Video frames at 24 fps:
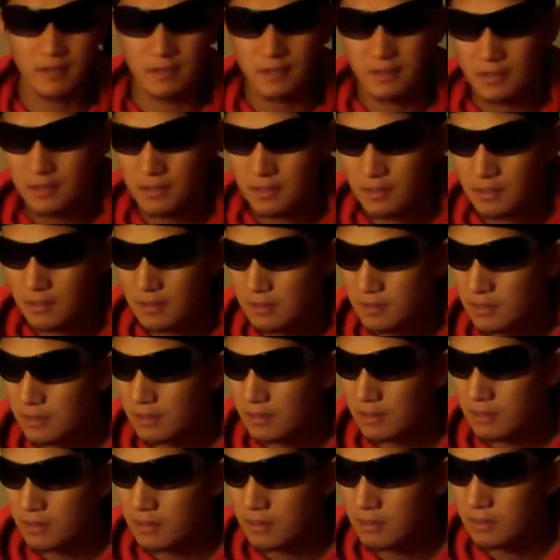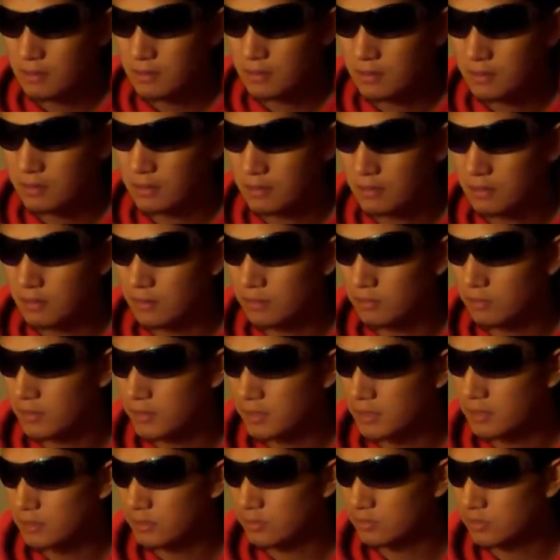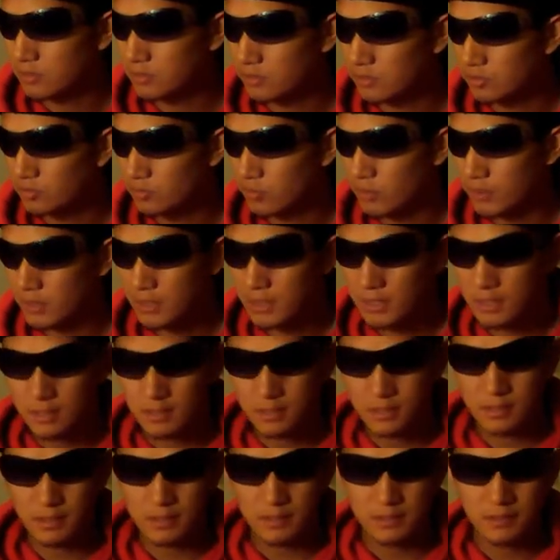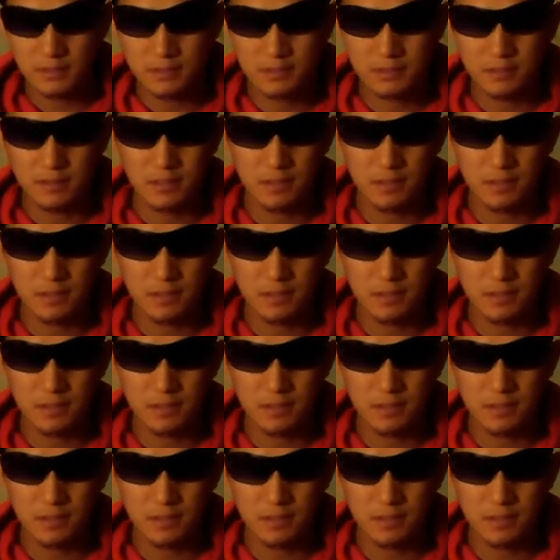Uh, what else do I got, guys?